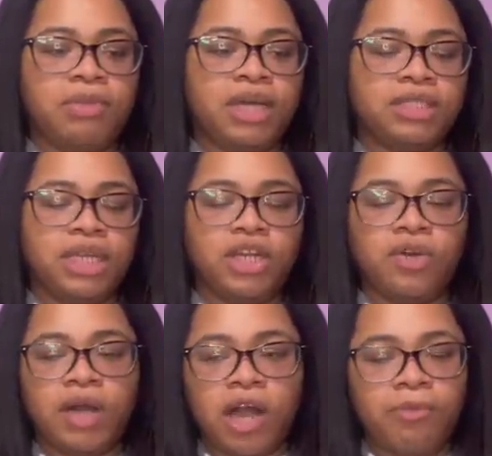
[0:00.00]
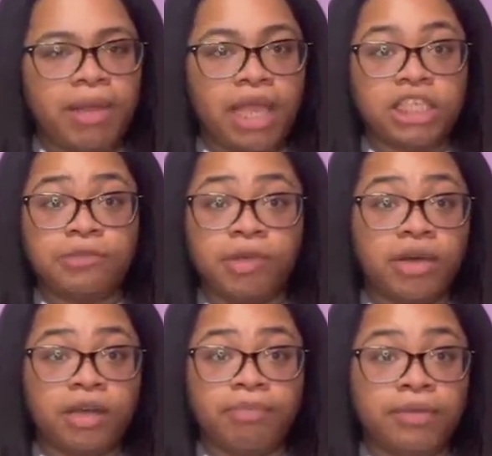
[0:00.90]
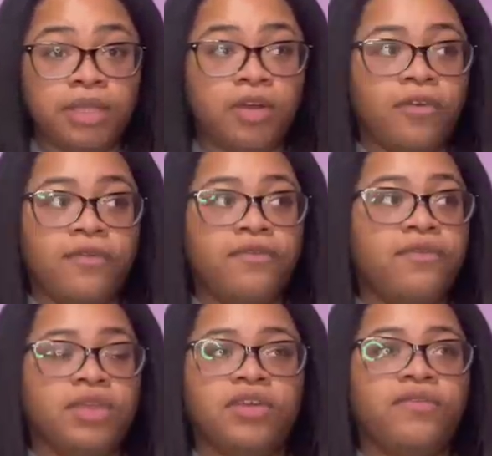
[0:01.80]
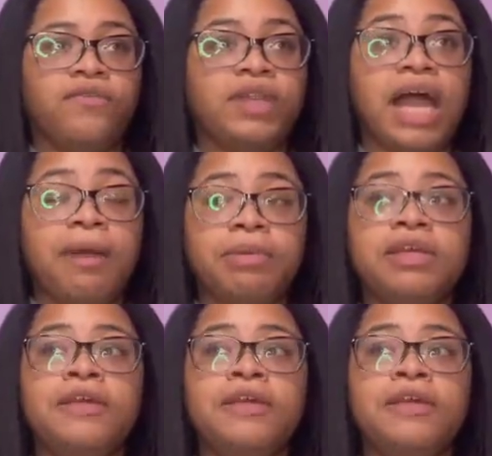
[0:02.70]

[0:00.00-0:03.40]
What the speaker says: Because they know how bad this spell could, you know, flop.